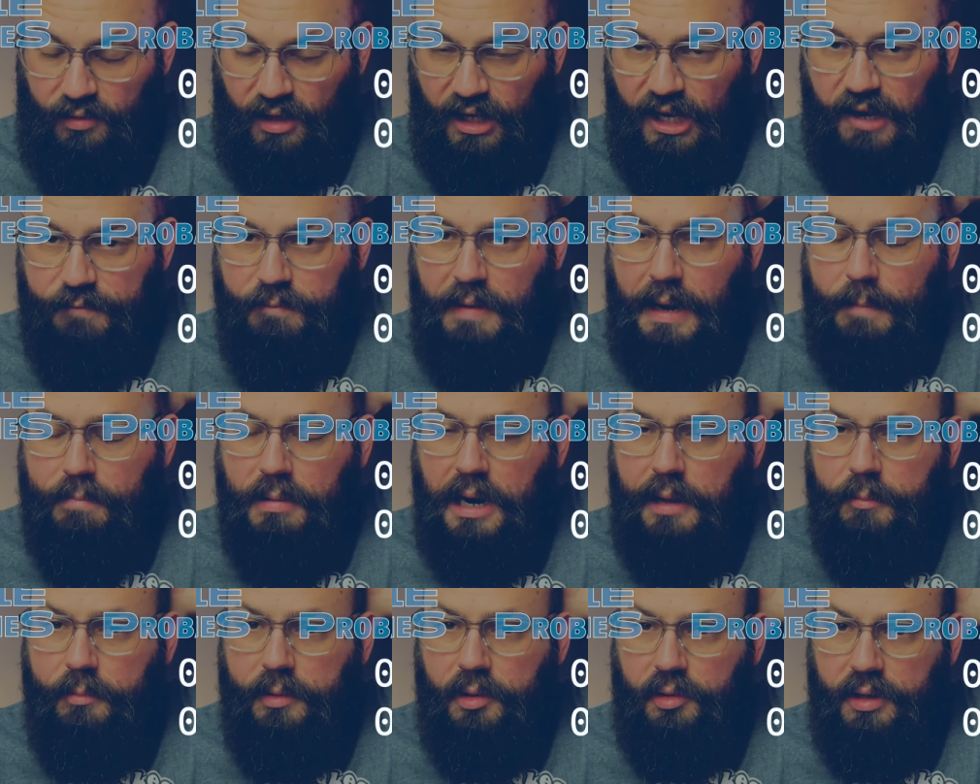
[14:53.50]
if my
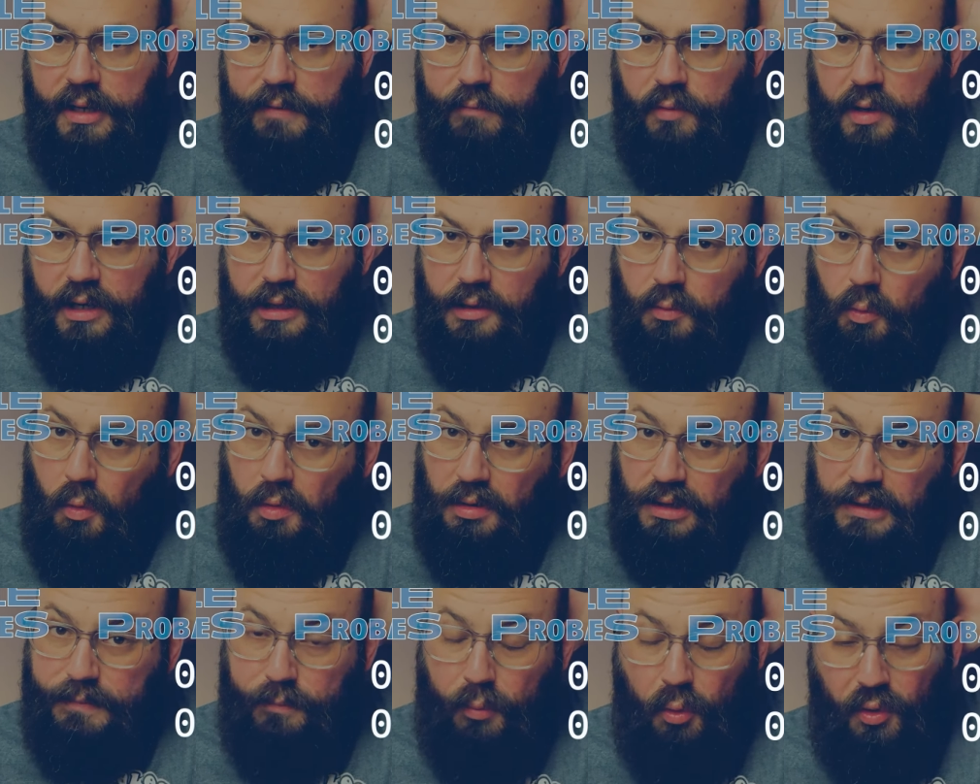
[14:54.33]
probability of winning the war
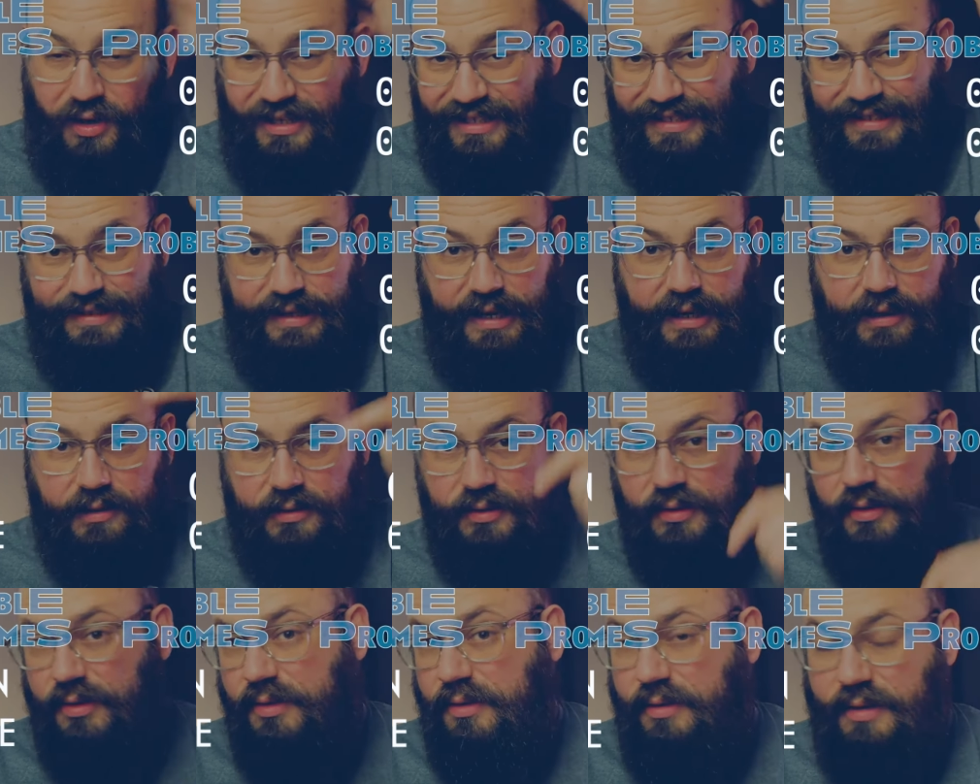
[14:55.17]
is zero point
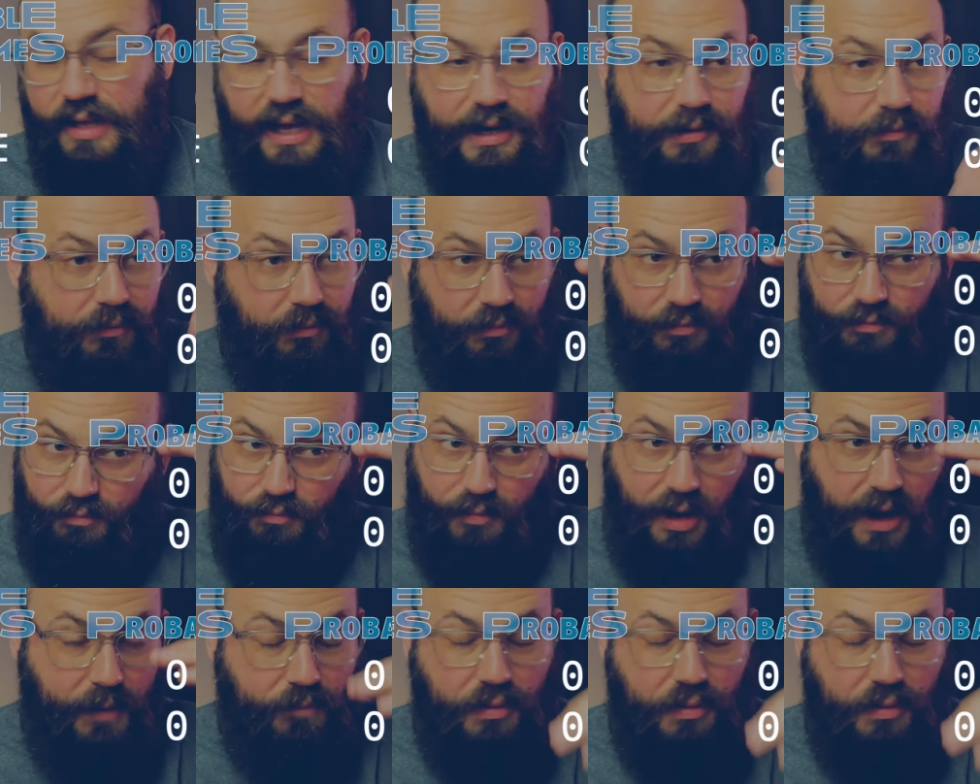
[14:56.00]
six, then my